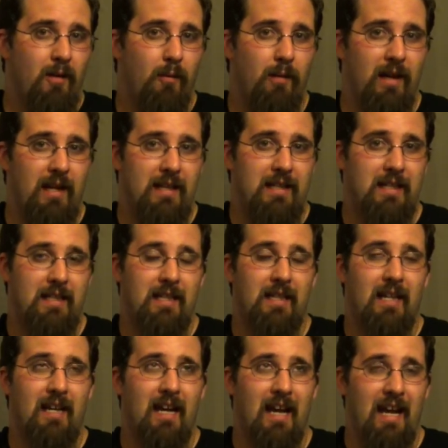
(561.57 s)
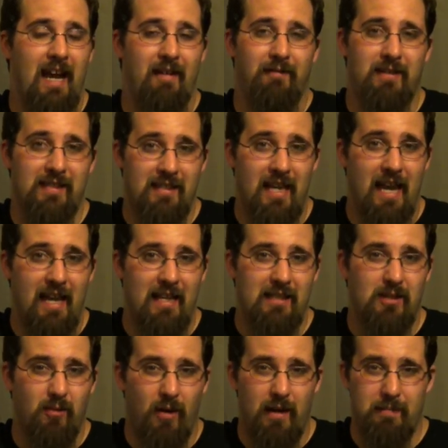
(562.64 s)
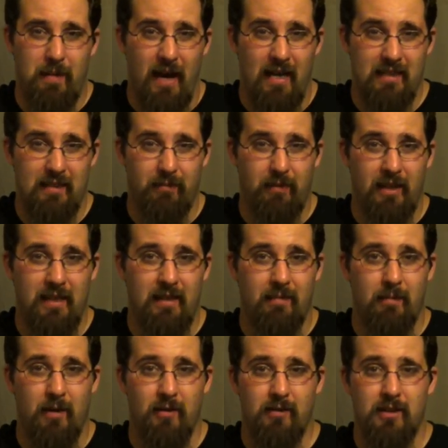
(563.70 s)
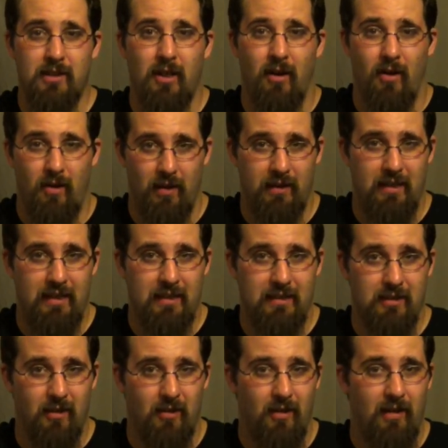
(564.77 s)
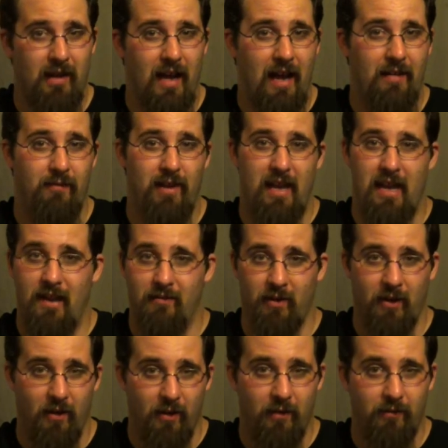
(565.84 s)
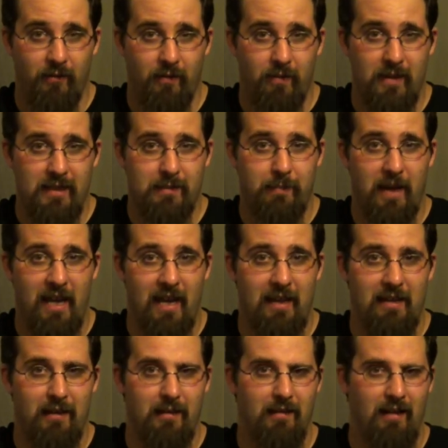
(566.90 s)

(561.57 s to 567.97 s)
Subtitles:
which I have to say is quite possibly the most haunting song I've ever heard from this band.